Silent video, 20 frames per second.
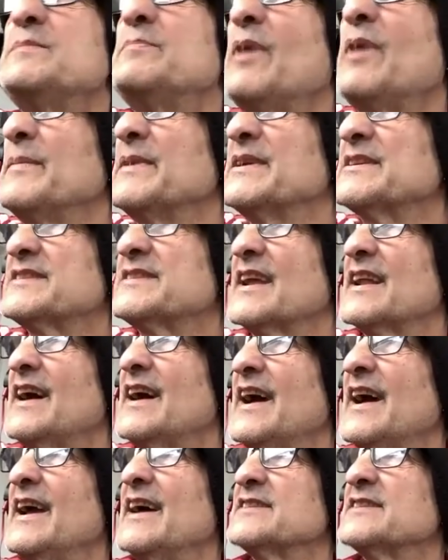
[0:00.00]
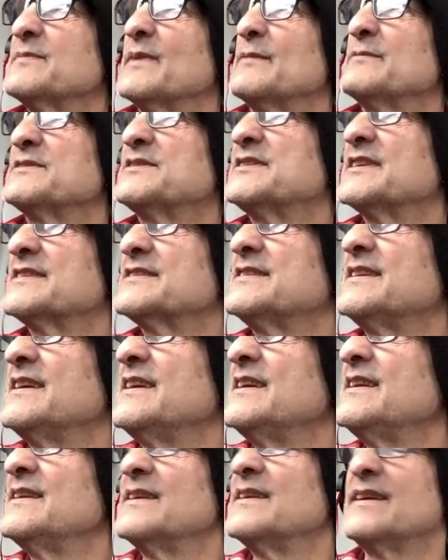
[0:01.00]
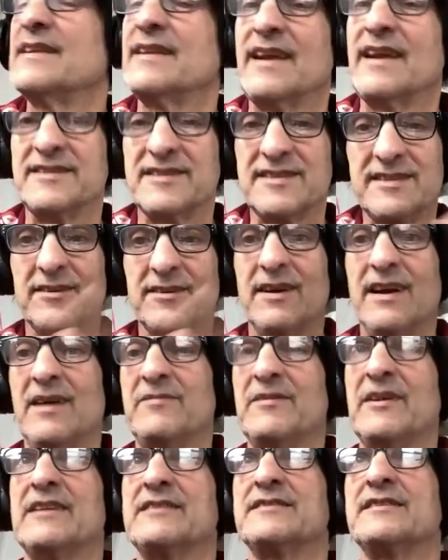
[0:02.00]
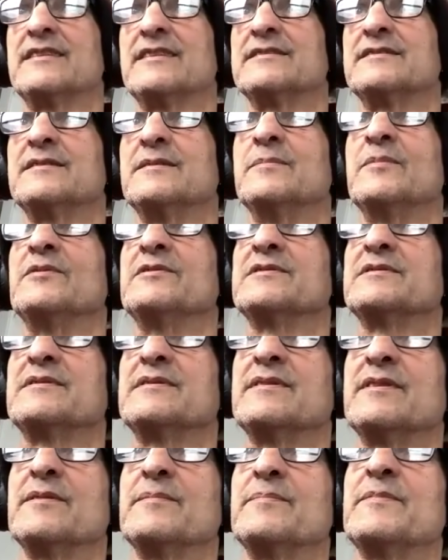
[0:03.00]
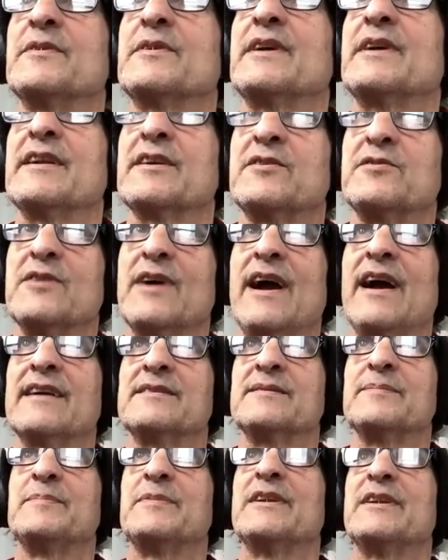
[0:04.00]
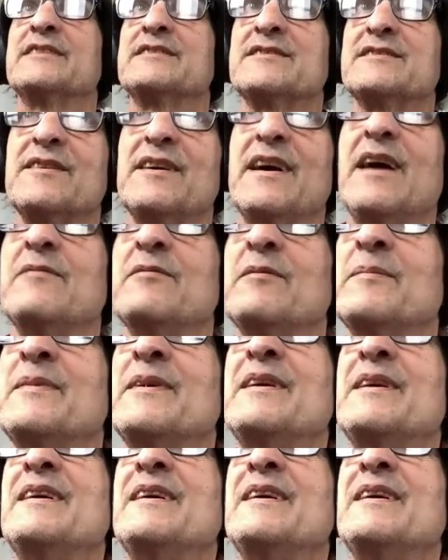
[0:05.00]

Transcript: bought me a set of hi-hats when I was 16, and I still have that set of cymbals. They're kind of cracked, but I still have them.